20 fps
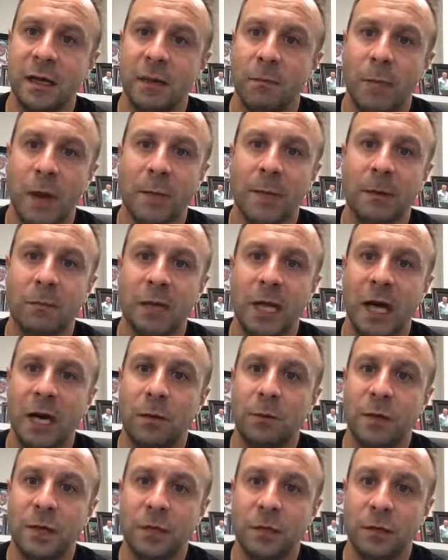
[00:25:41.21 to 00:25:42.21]
might be able to
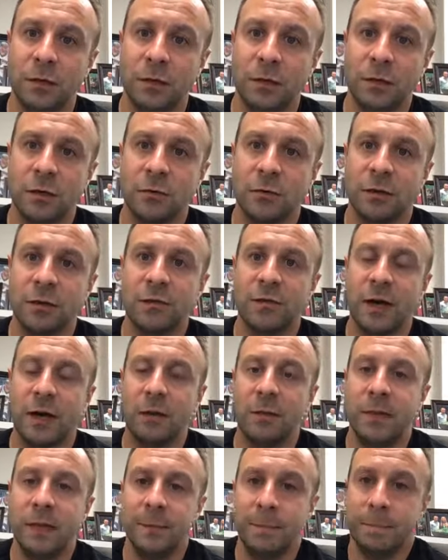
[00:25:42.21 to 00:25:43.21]
help in your career
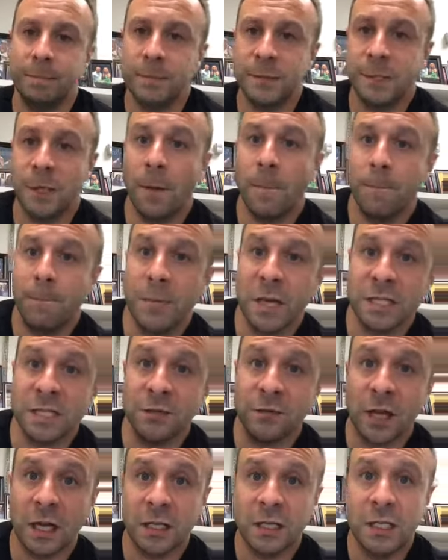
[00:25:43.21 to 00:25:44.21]
development. So best of
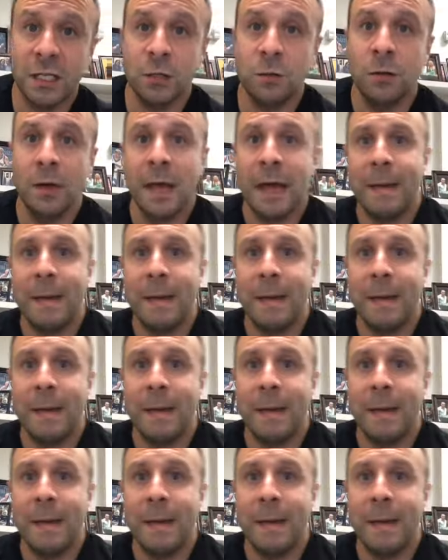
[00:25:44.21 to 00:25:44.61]
luck to you.